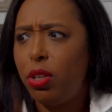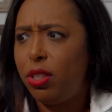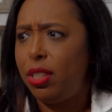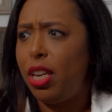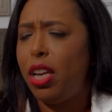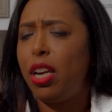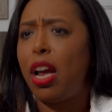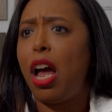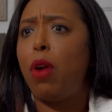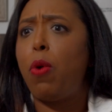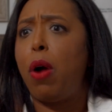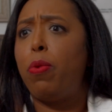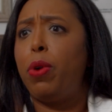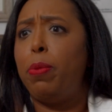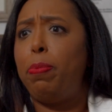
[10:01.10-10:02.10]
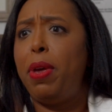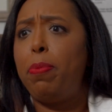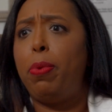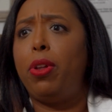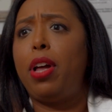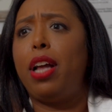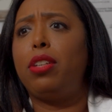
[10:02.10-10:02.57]
seeing how our
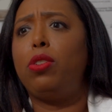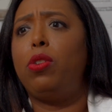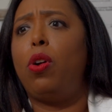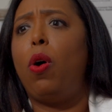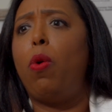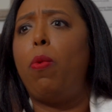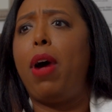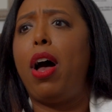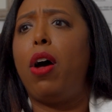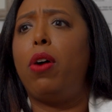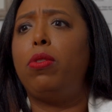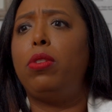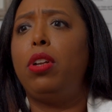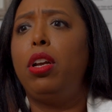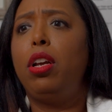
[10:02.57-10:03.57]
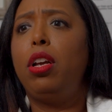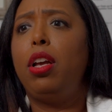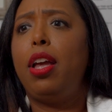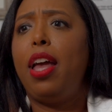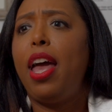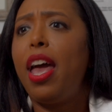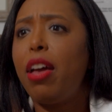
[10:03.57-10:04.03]
people had to go out
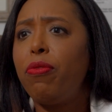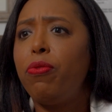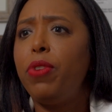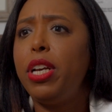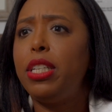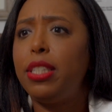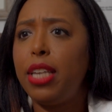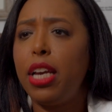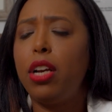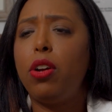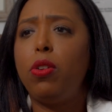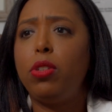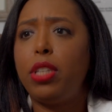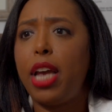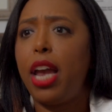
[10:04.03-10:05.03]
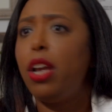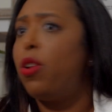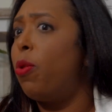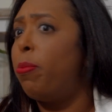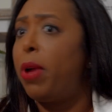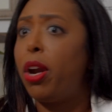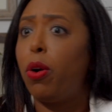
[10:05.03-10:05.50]
every single day, no
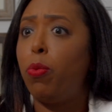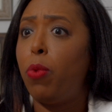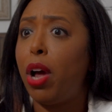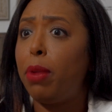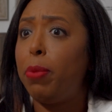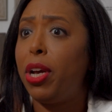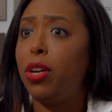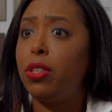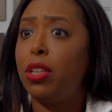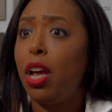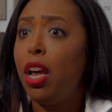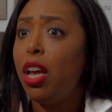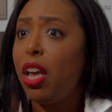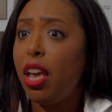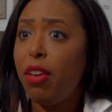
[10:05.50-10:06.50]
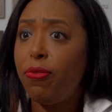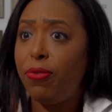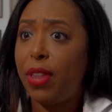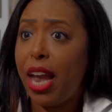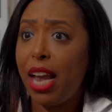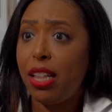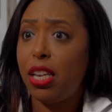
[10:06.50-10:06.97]
matter what, because if
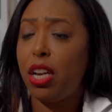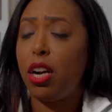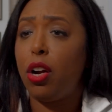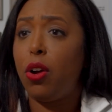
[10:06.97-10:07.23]
they didn't